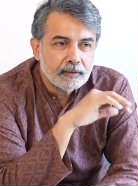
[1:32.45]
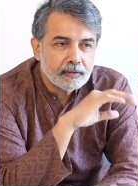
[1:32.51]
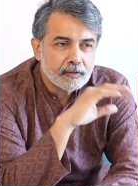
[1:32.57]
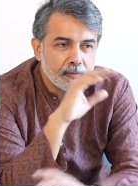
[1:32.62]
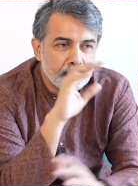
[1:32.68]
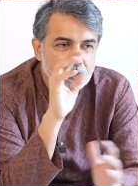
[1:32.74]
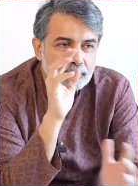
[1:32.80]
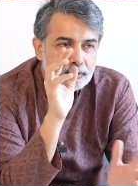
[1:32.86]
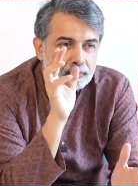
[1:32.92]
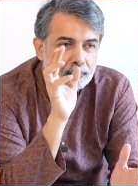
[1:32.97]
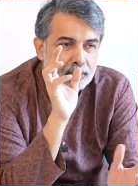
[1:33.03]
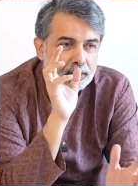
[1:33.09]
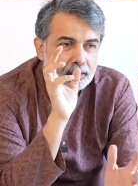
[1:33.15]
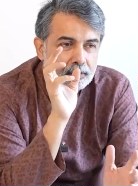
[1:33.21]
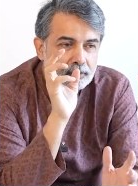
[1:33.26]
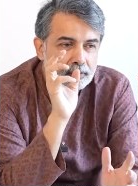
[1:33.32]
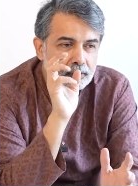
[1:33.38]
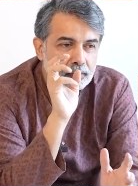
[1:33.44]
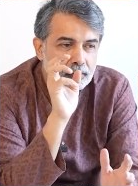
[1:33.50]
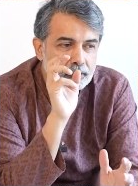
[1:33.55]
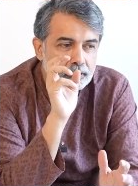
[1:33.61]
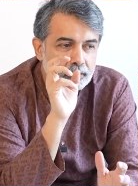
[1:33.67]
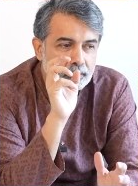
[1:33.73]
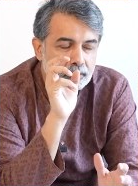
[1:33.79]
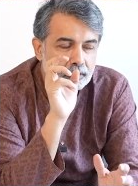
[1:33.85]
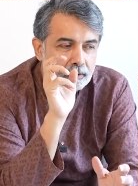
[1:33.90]
there used to be these big
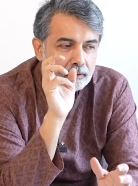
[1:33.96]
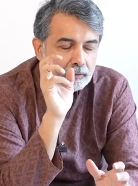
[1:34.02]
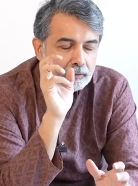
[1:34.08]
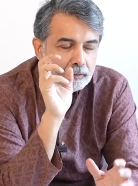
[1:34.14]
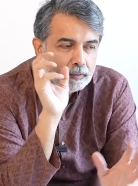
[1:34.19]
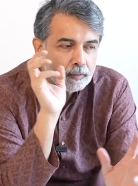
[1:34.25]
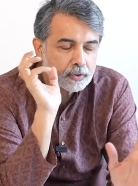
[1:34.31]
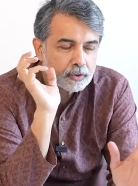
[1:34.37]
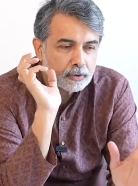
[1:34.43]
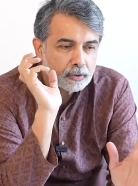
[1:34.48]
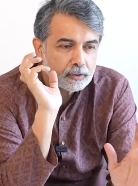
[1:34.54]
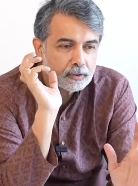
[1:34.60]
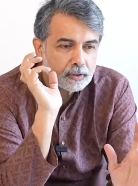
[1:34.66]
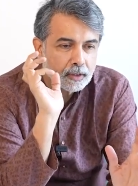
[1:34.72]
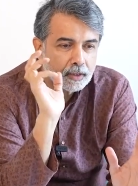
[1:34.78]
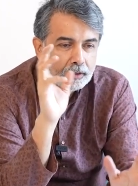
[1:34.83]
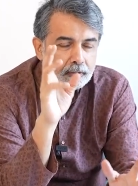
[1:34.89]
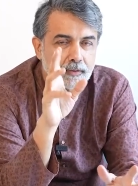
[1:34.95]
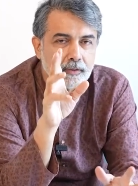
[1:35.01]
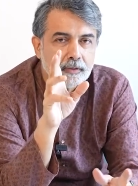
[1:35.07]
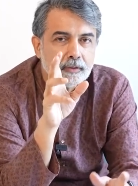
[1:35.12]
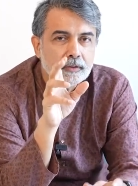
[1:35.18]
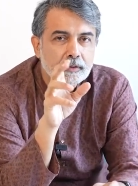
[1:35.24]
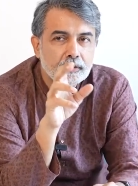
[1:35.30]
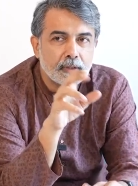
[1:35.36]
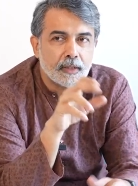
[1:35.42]
trees and almost all the
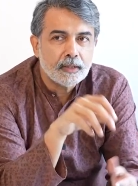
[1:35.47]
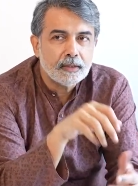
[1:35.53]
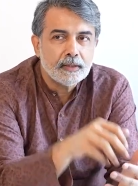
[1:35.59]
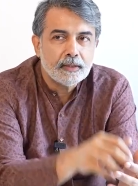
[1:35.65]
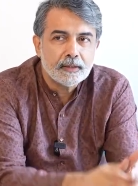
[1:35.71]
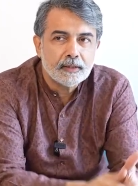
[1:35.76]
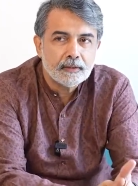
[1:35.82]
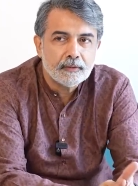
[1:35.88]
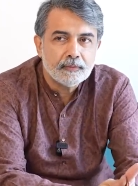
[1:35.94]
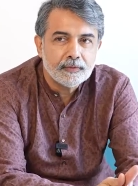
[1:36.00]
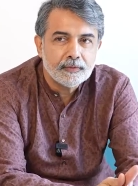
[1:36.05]
houses on Gandhinagar